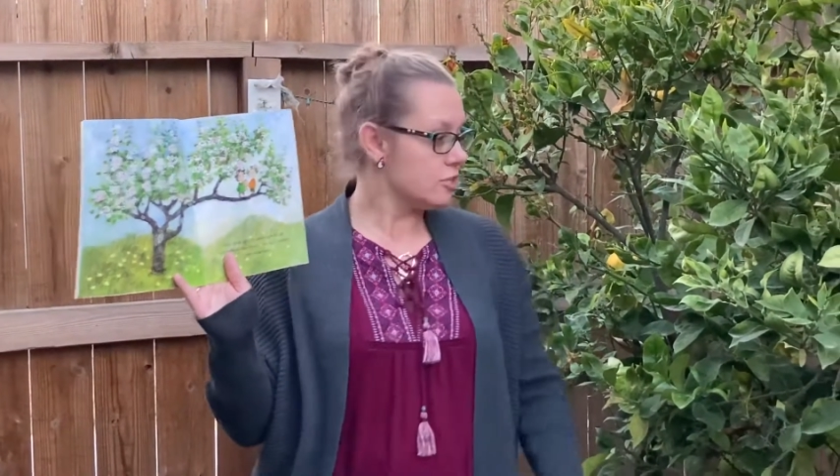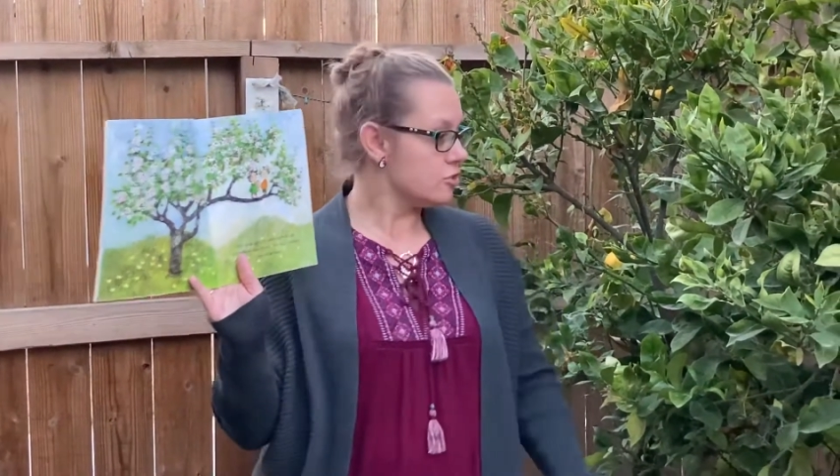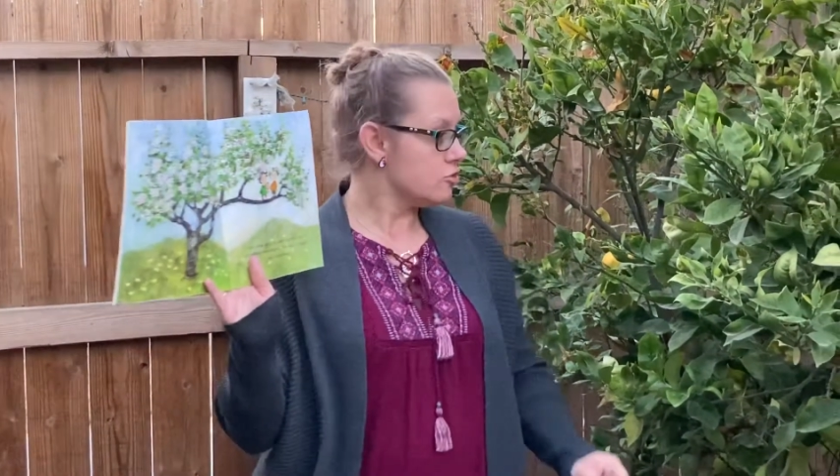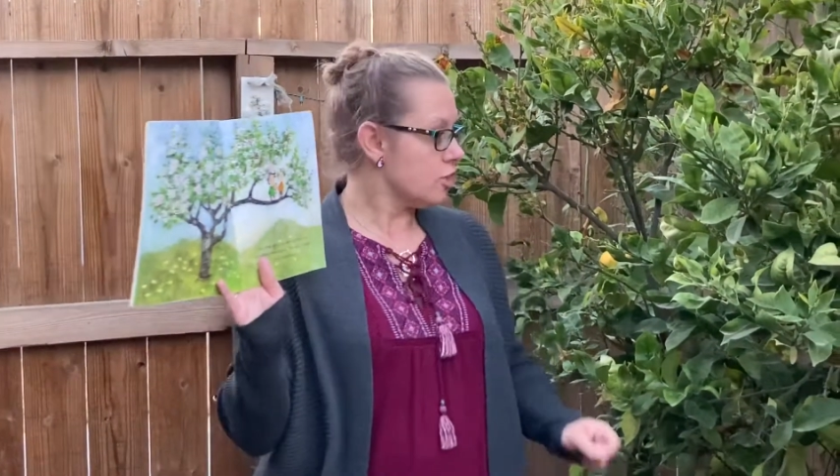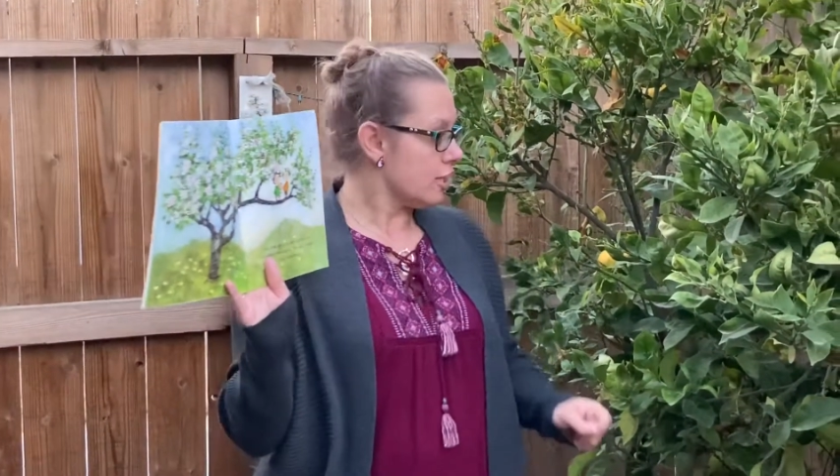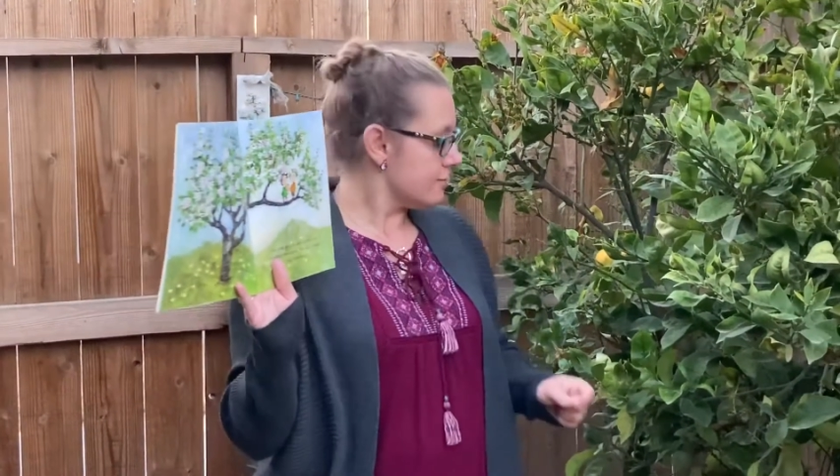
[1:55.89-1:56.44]

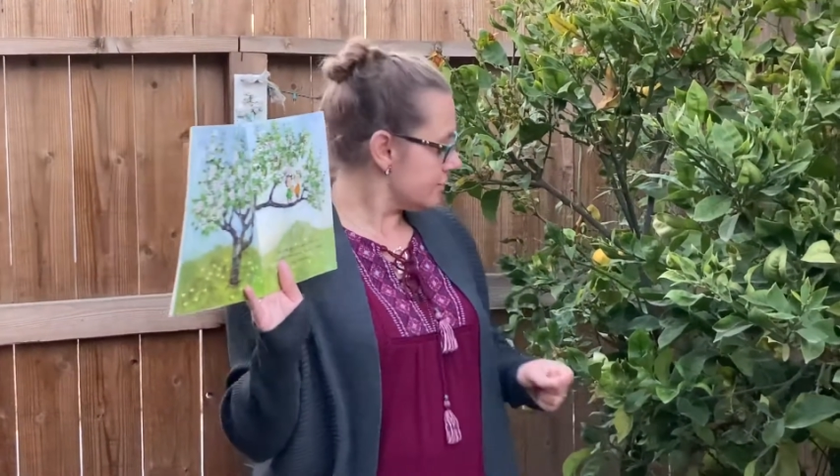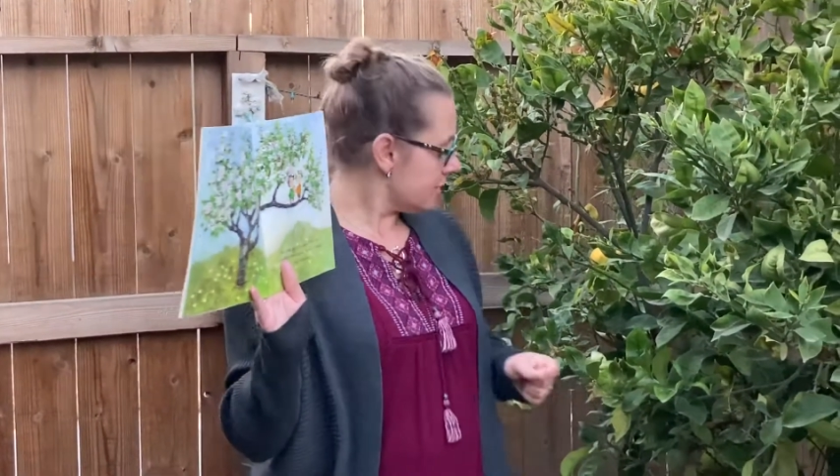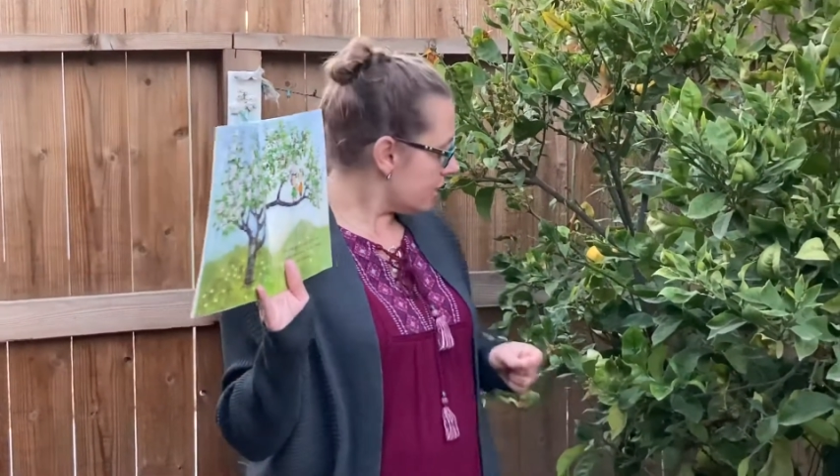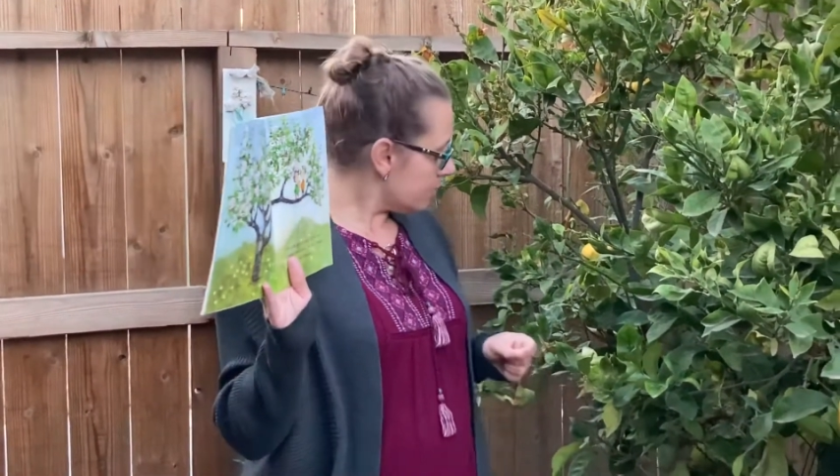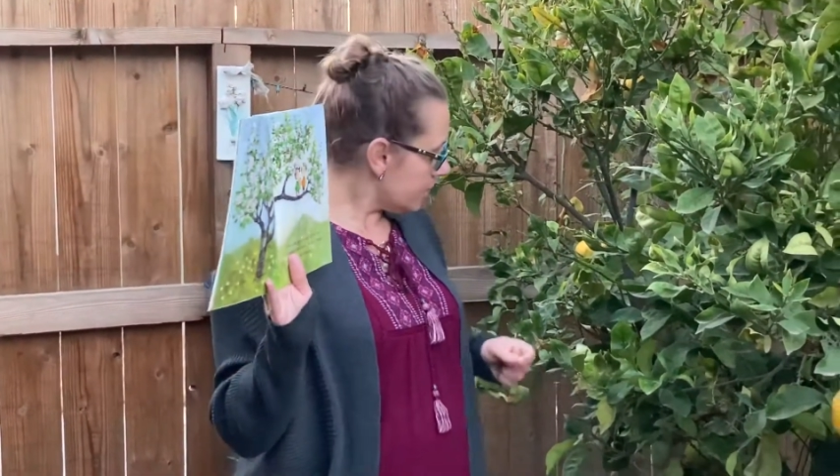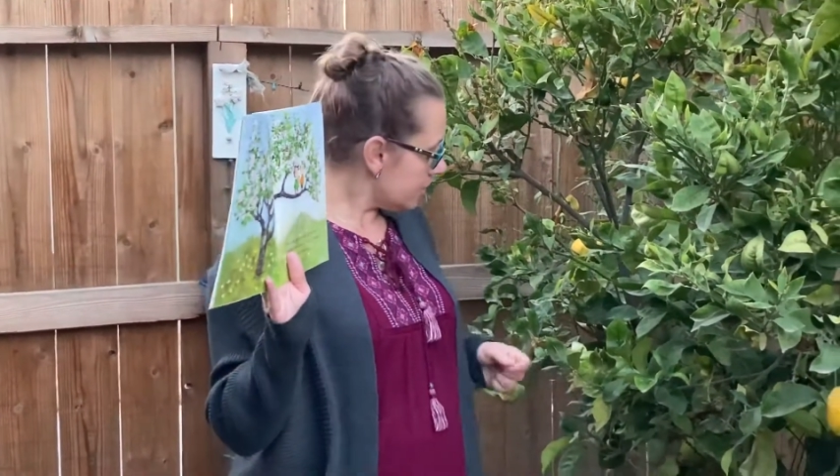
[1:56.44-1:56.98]
just
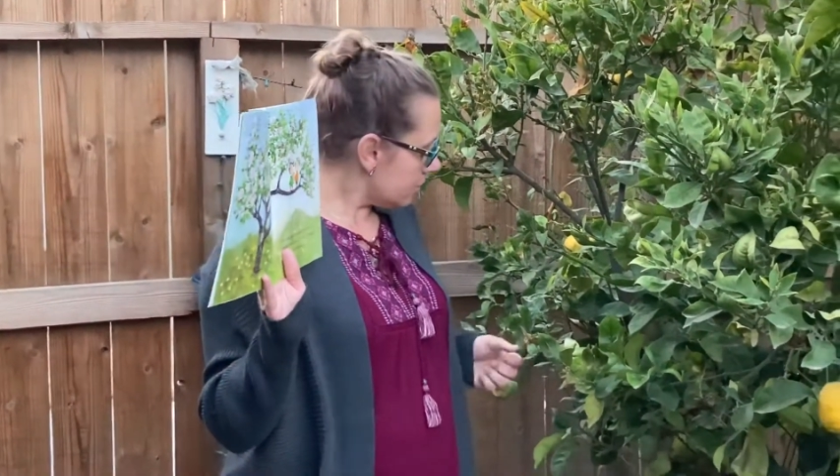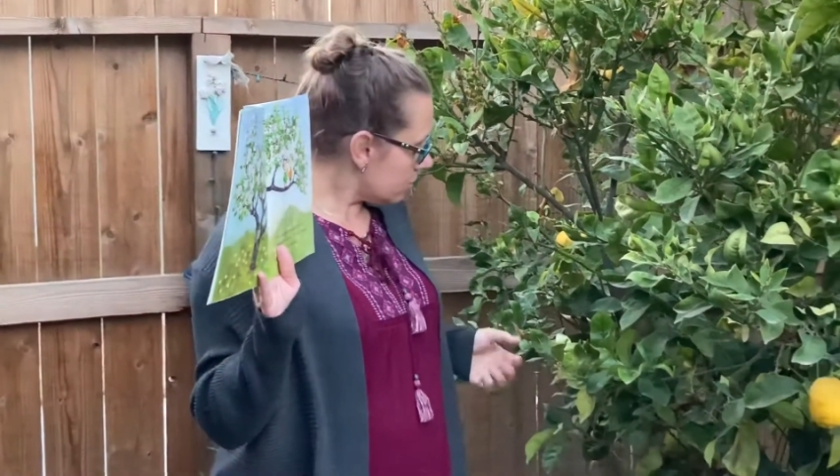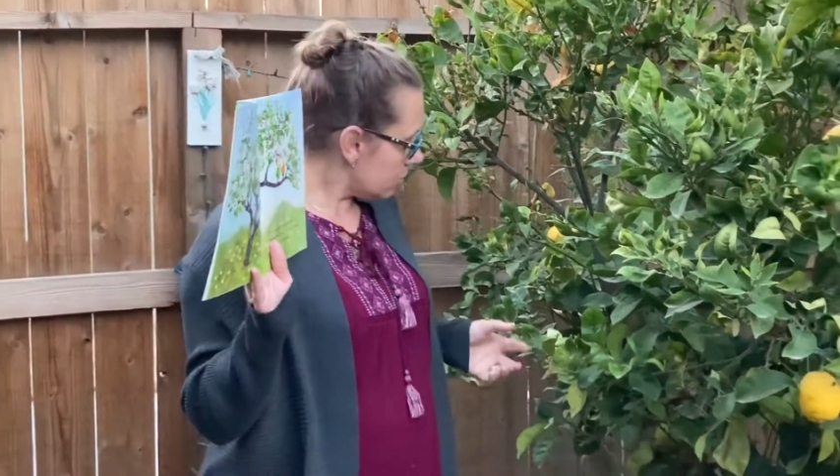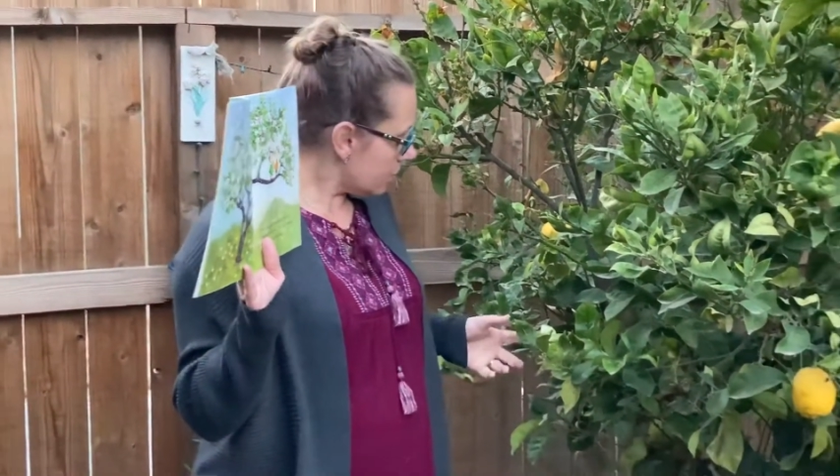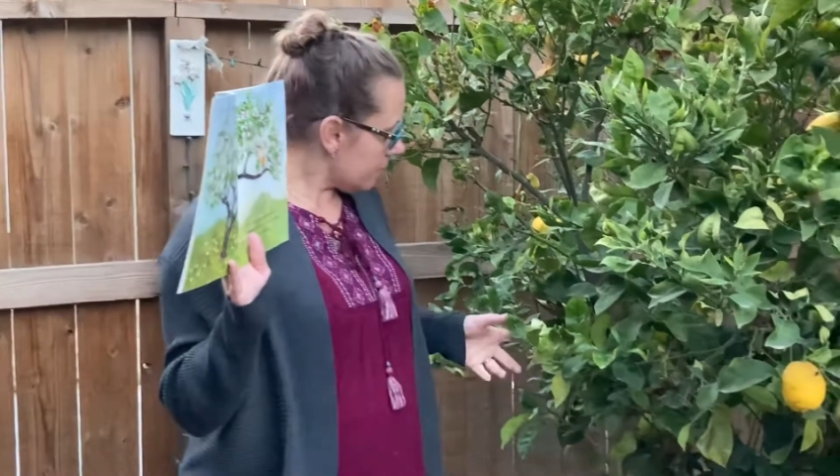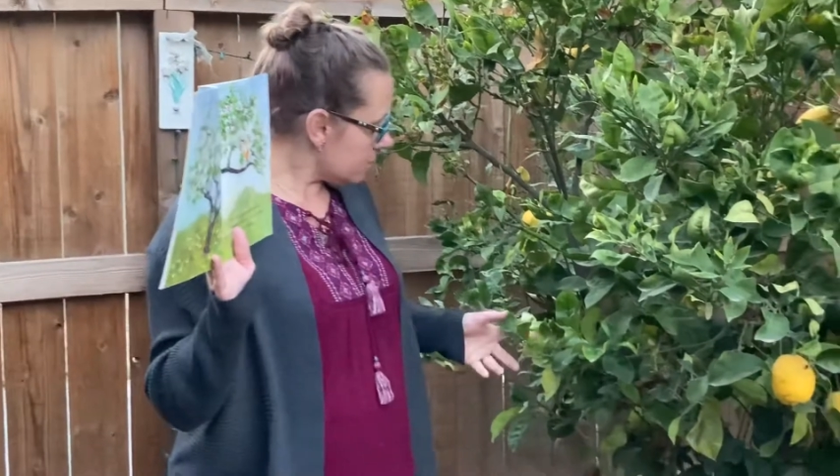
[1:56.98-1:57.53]
like my little
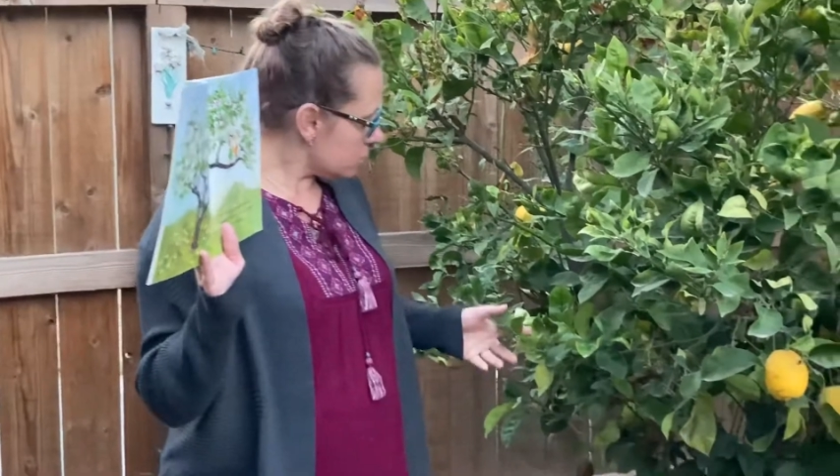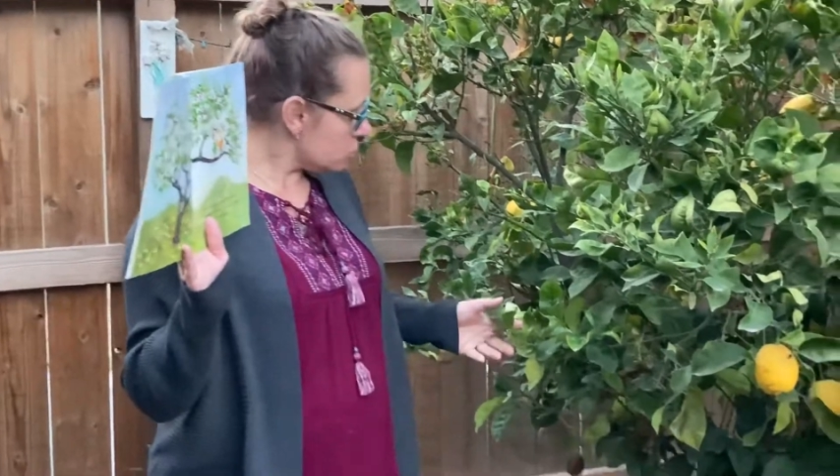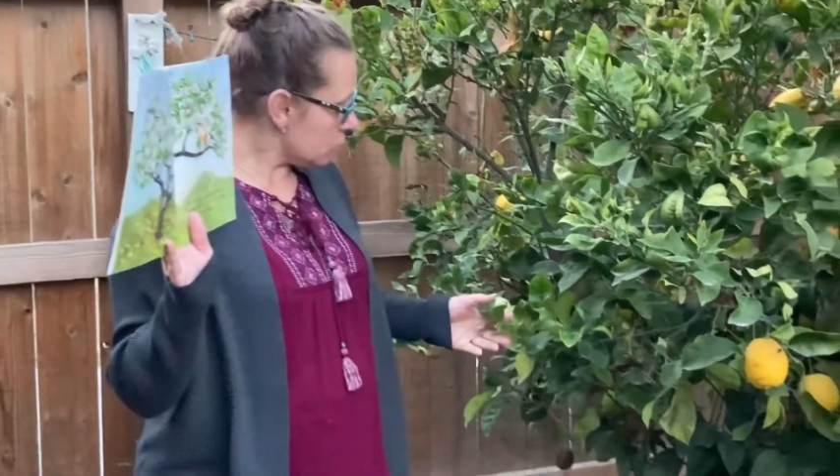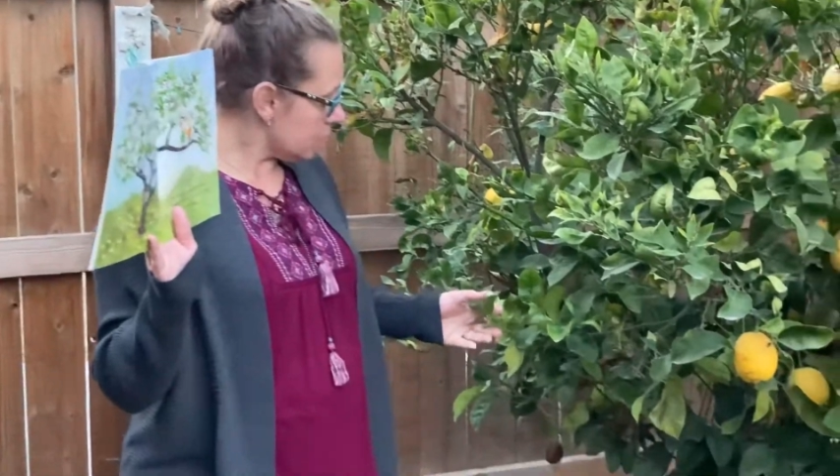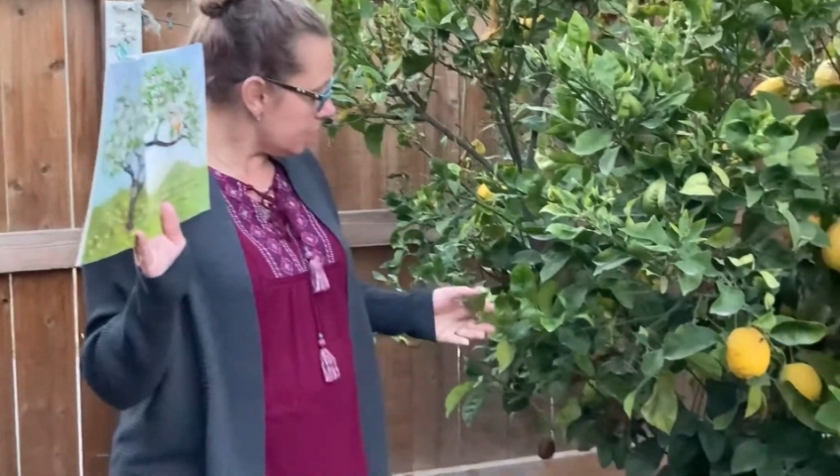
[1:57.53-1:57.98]
lemon tree